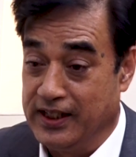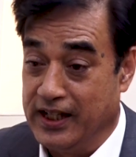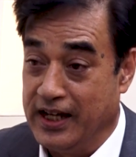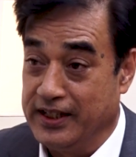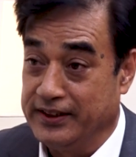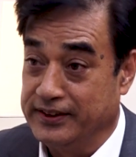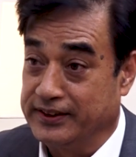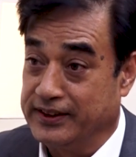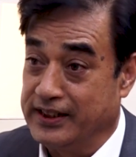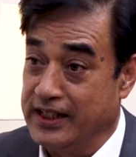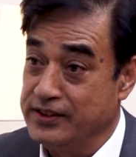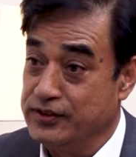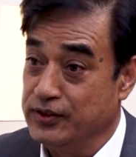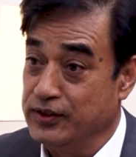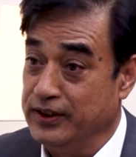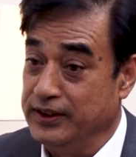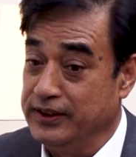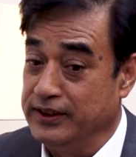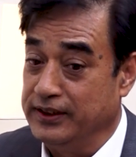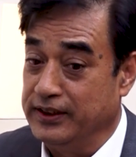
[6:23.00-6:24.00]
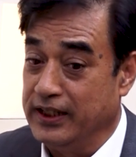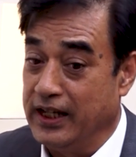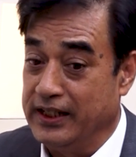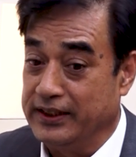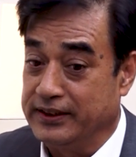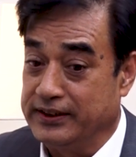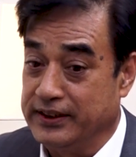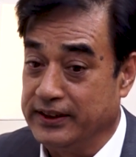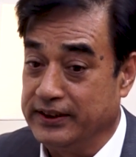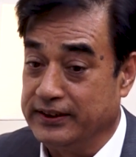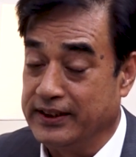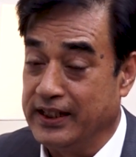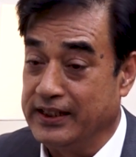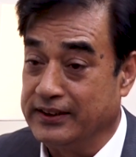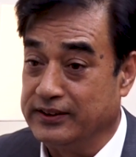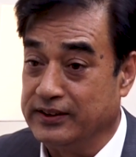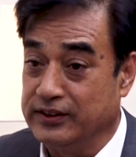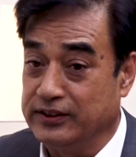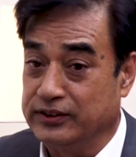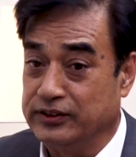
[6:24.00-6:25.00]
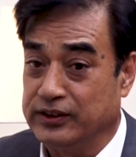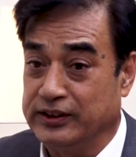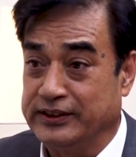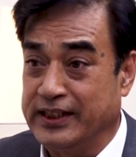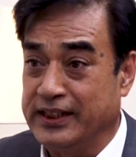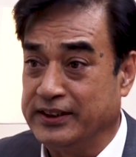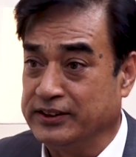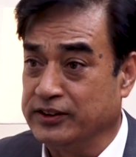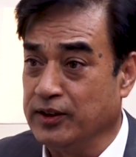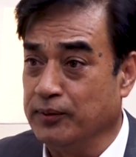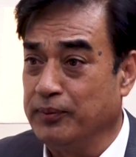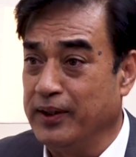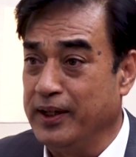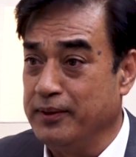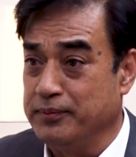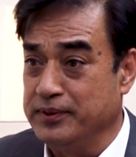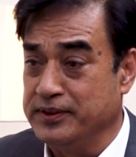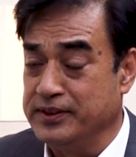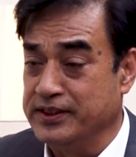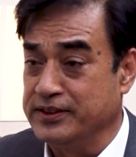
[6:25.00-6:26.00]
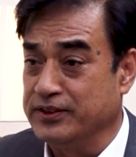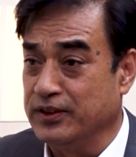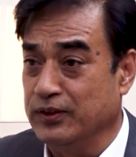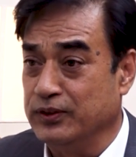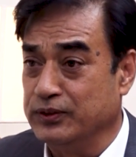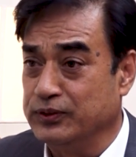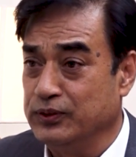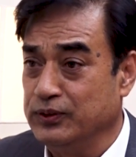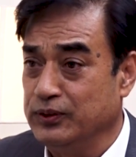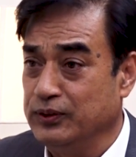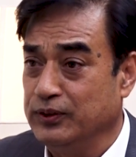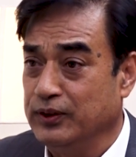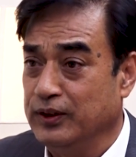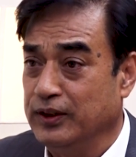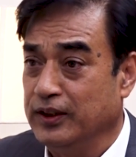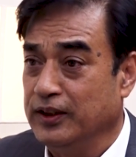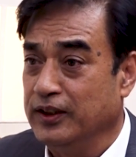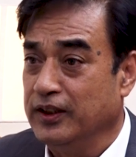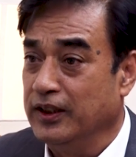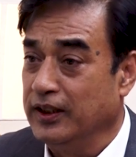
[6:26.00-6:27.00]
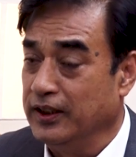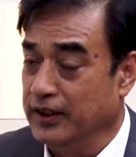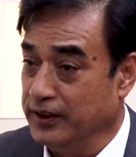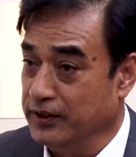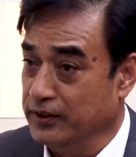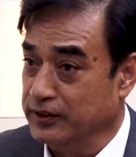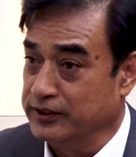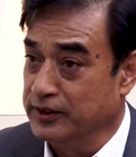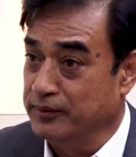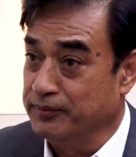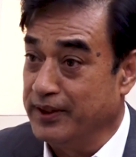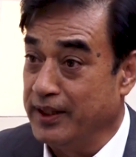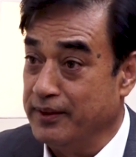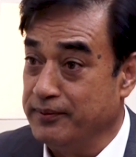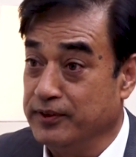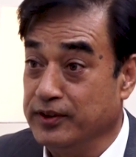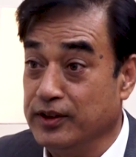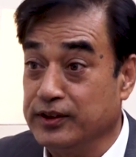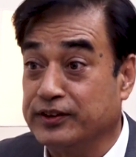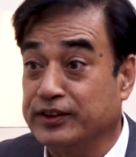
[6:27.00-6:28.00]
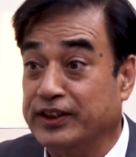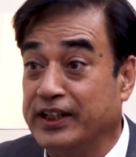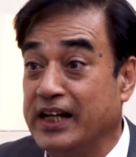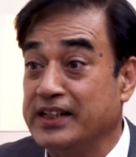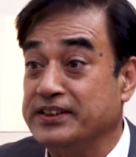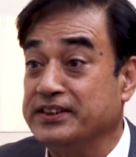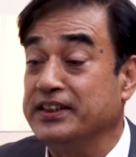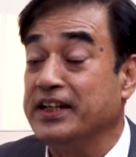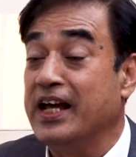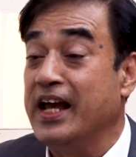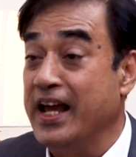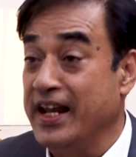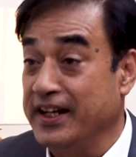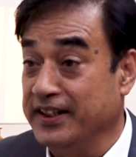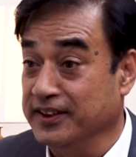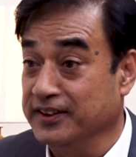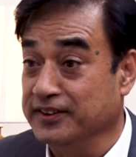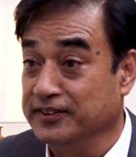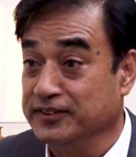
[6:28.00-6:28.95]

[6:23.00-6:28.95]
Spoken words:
And gradually, I think that that supply business also, you know, sometimes not cash in hand.